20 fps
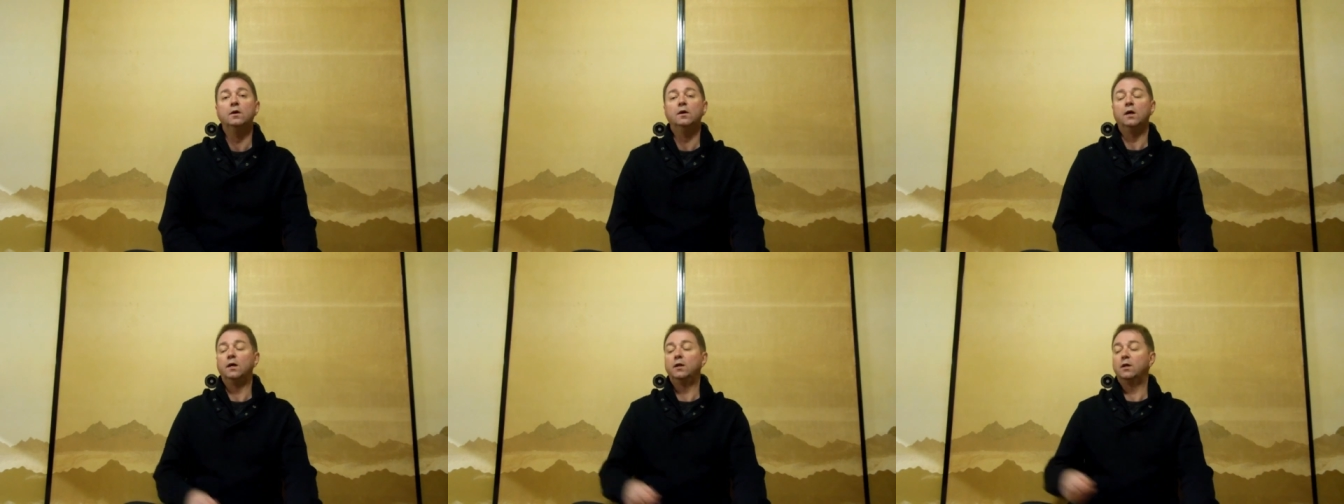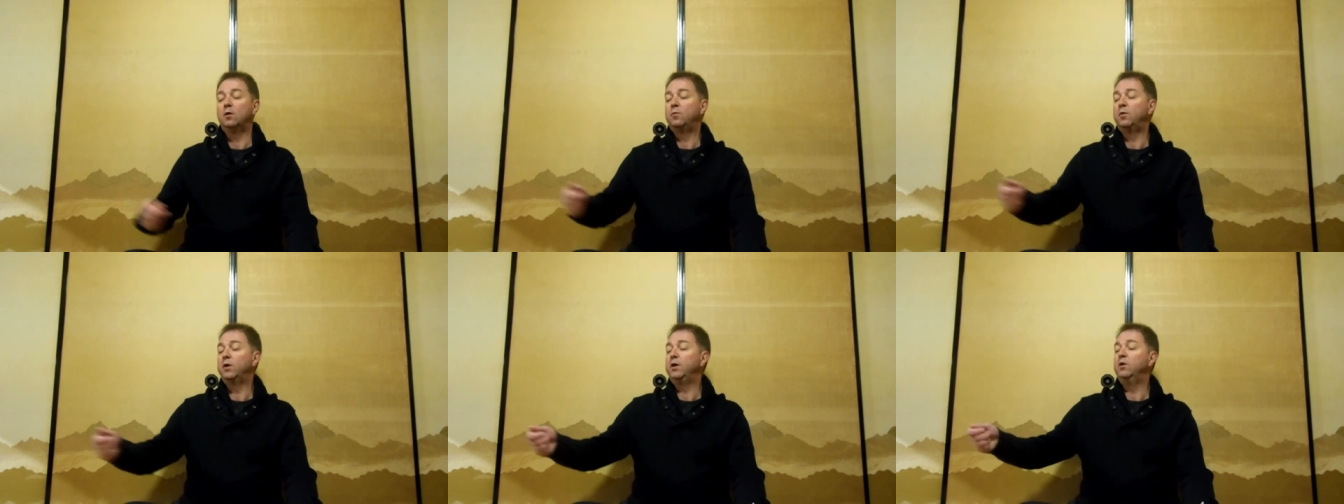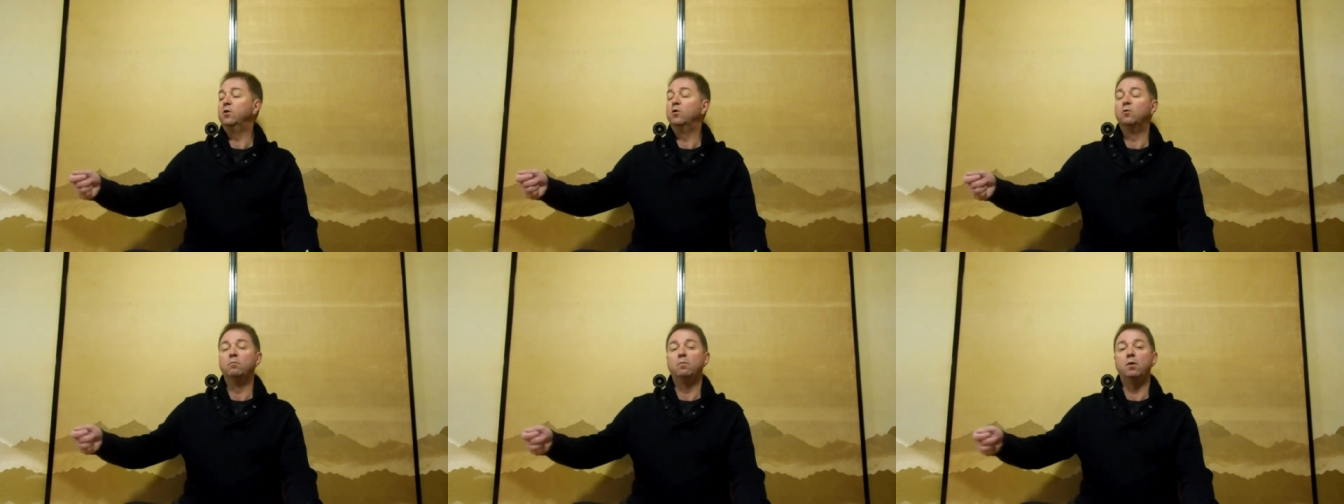and they'll bring
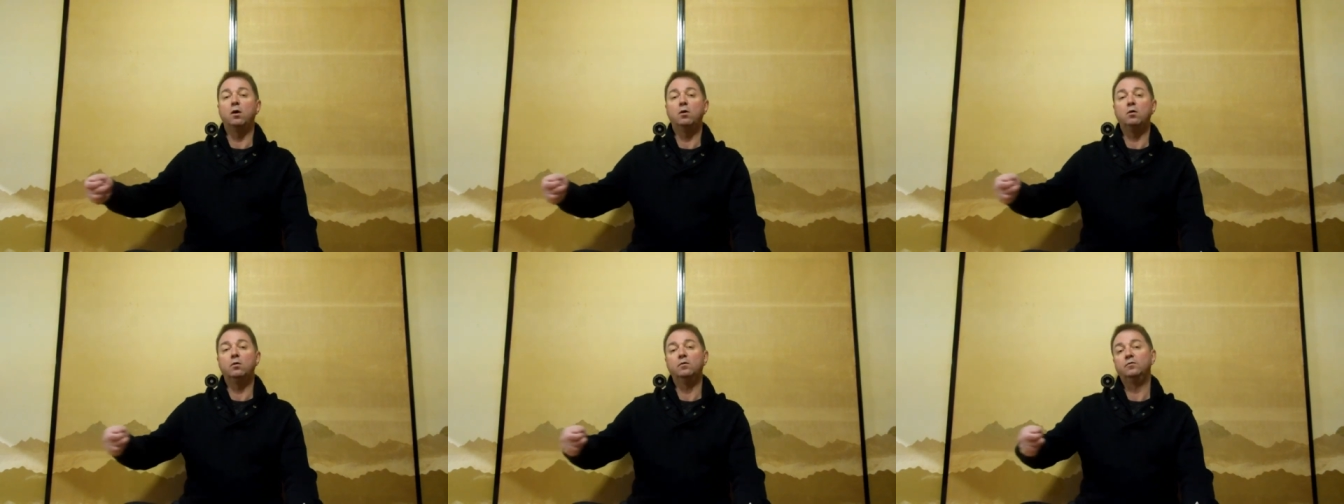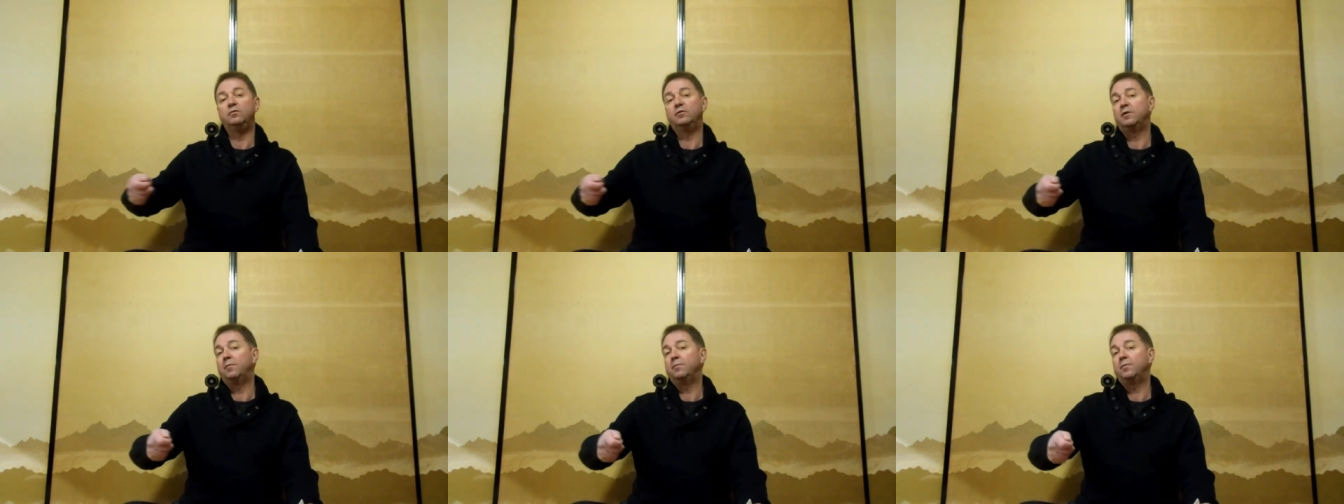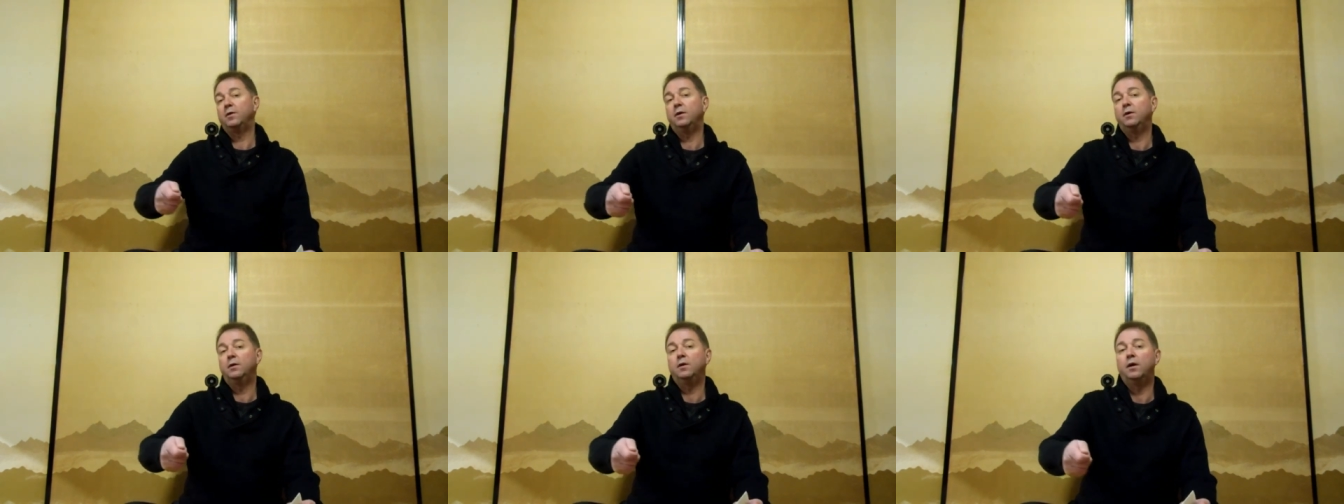you a bowl of
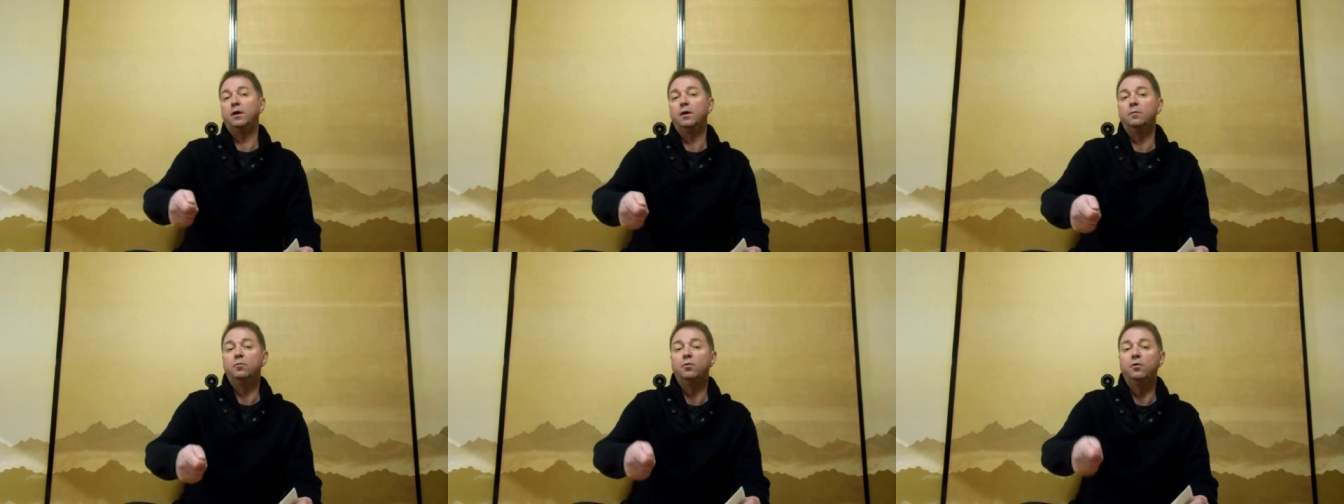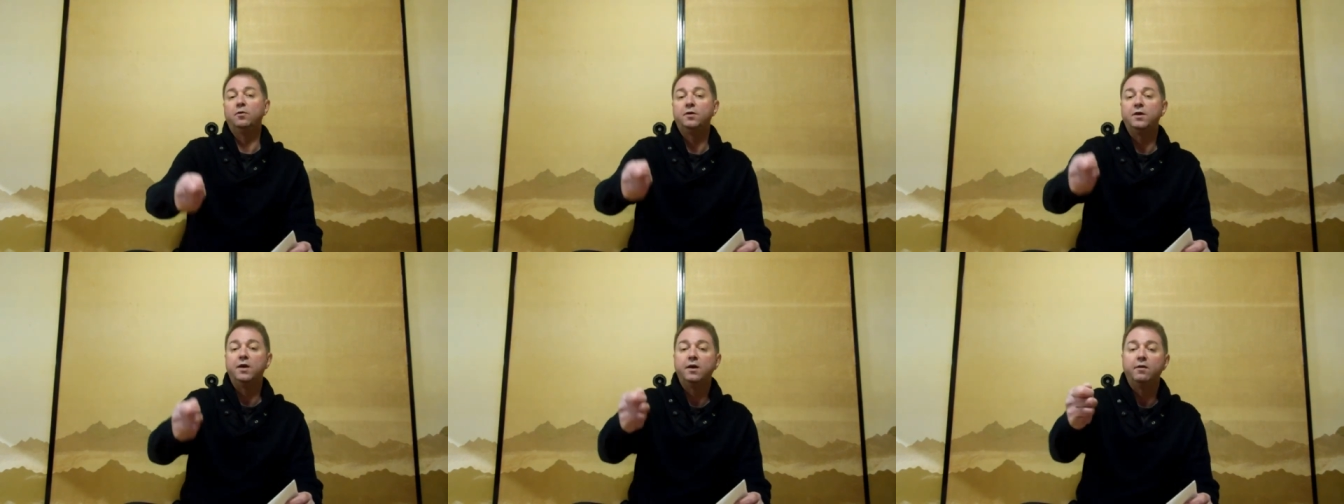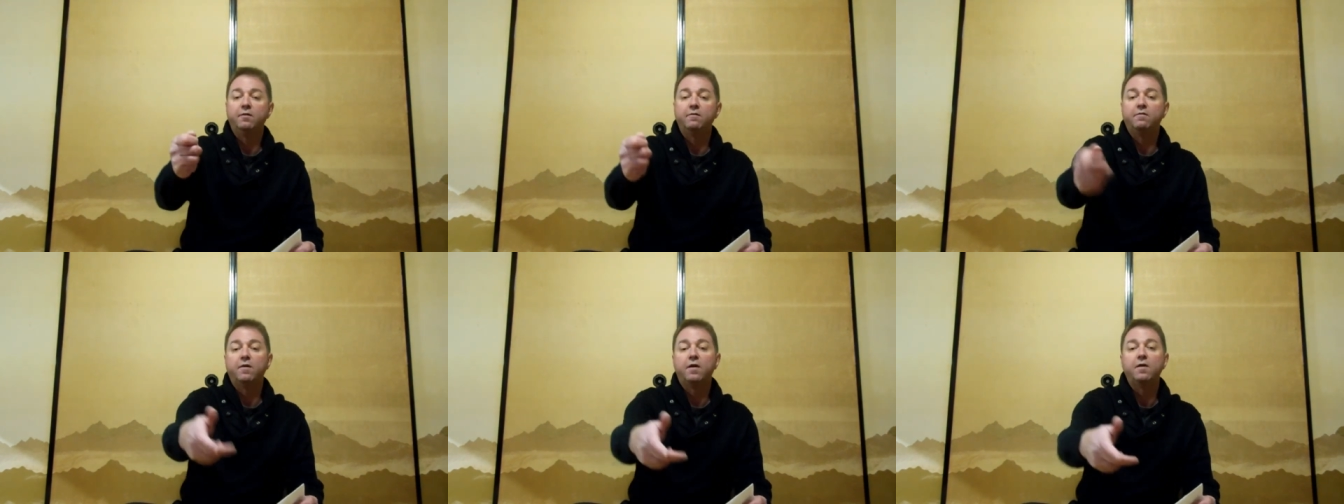something and put it down in
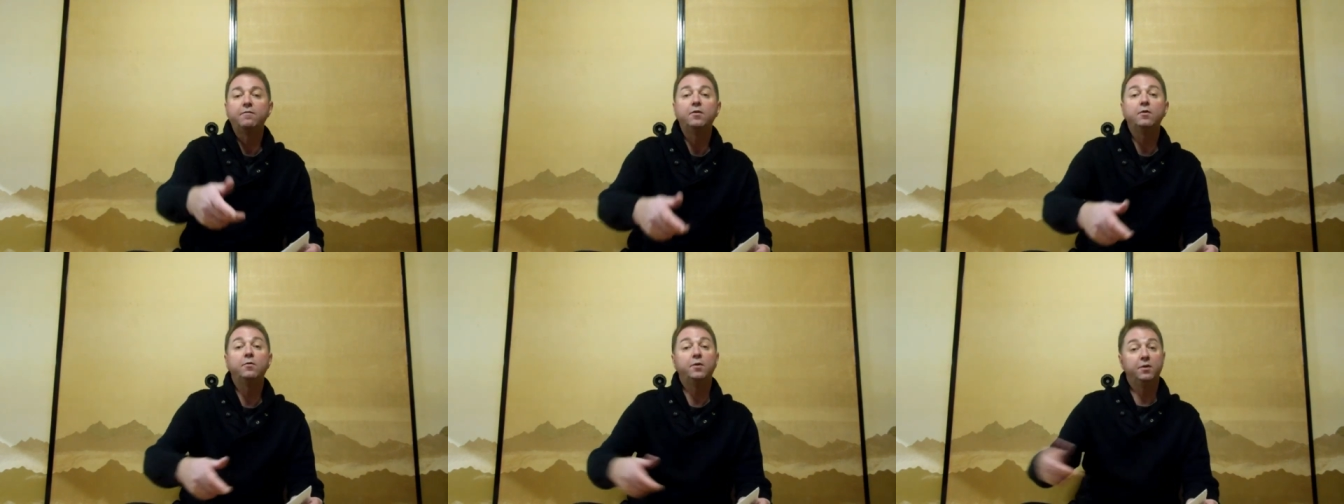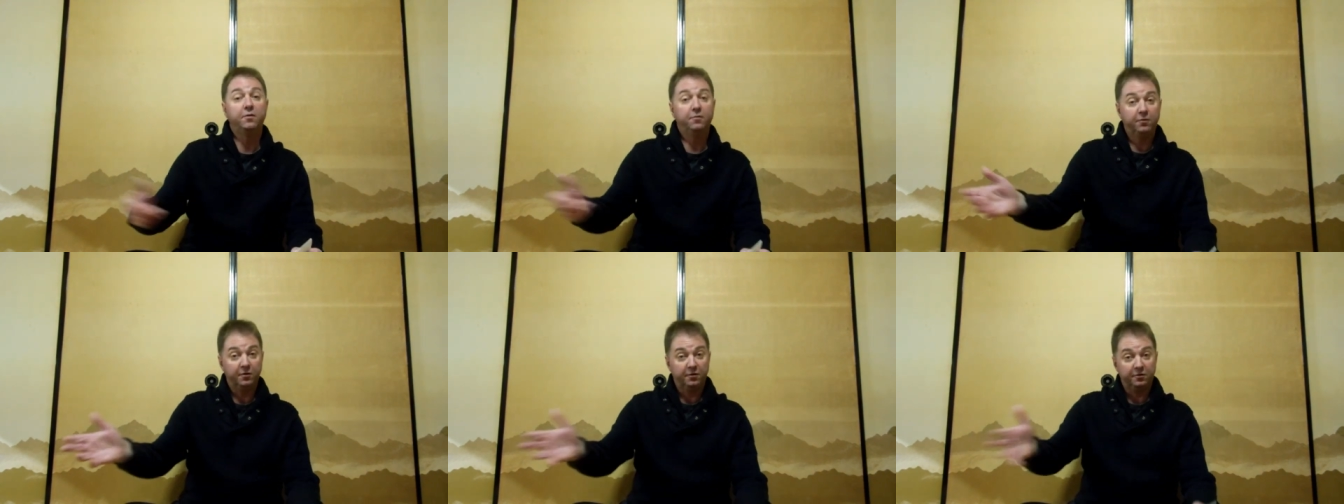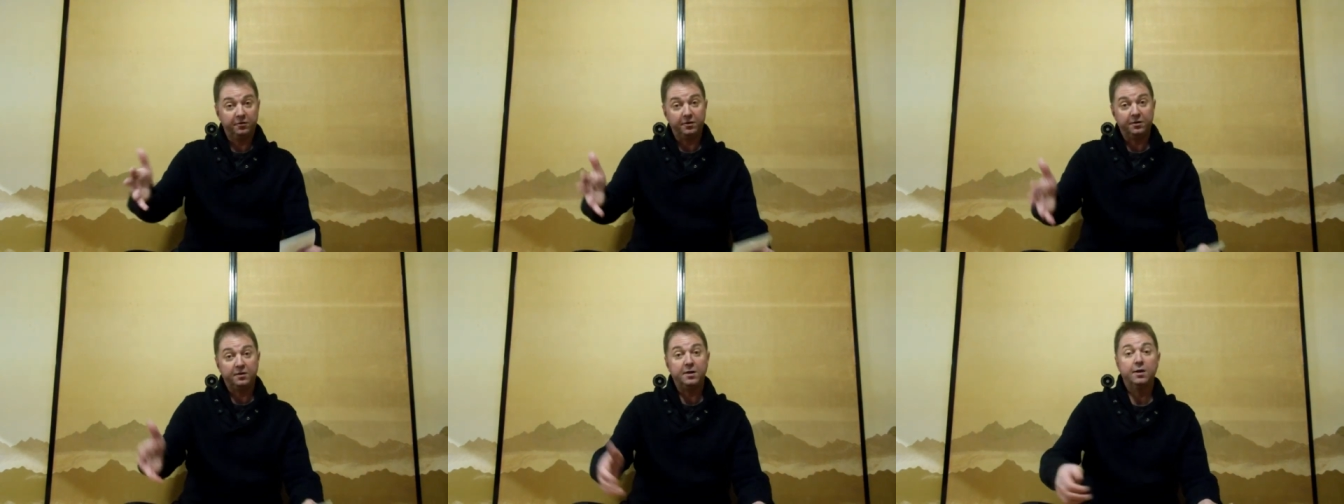front of you when you first
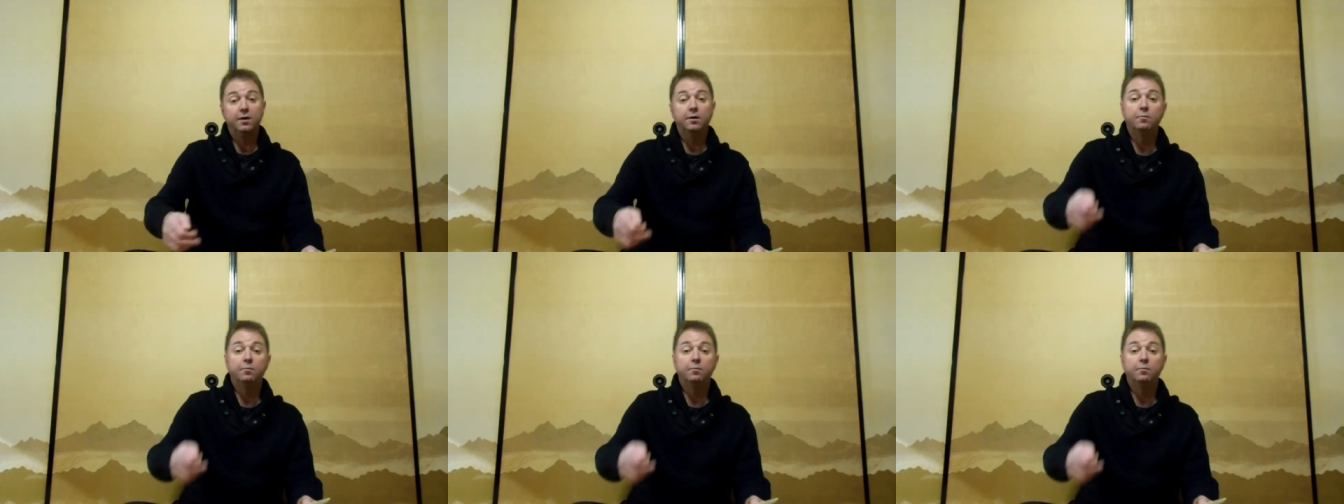sit down.